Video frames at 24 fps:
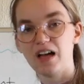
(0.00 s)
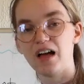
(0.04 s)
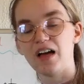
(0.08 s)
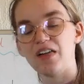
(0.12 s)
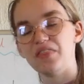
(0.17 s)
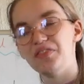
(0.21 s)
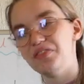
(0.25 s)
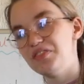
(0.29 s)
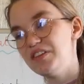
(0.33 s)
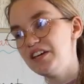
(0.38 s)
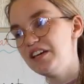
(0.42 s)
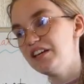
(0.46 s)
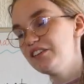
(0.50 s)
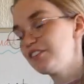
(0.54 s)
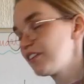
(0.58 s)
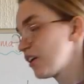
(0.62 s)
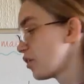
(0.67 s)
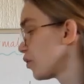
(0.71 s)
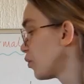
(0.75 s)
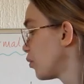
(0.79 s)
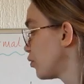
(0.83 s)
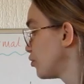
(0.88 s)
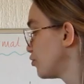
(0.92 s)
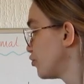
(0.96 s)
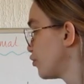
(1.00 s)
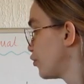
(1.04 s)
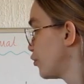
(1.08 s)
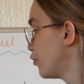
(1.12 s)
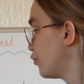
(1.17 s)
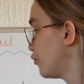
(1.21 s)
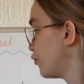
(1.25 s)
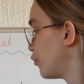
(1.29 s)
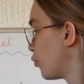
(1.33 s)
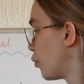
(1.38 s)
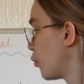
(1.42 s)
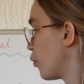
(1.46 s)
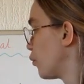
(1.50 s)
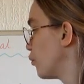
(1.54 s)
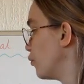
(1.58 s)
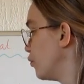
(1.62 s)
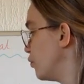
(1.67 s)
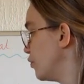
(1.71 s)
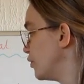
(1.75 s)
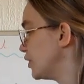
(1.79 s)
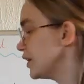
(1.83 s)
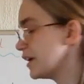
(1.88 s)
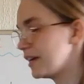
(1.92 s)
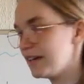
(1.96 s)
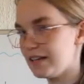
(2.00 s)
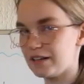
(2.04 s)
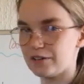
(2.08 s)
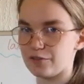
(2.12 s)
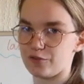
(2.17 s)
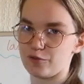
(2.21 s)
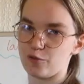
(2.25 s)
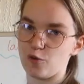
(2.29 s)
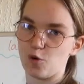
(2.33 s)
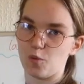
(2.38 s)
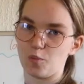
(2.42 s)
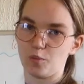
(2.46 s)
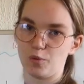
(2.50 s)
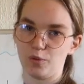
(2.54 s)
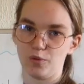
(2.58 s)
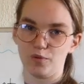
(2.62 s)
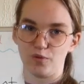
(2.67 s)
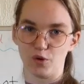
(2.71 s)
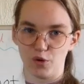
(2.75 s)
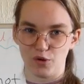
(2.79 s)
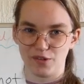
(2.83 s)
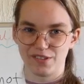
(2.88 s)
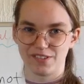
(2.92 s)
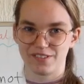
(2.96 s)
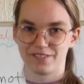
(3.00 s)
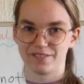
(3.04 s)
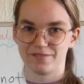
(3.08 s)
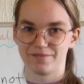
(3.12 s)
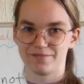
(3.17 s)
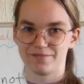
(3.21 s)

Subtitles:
and these are also for informal voice.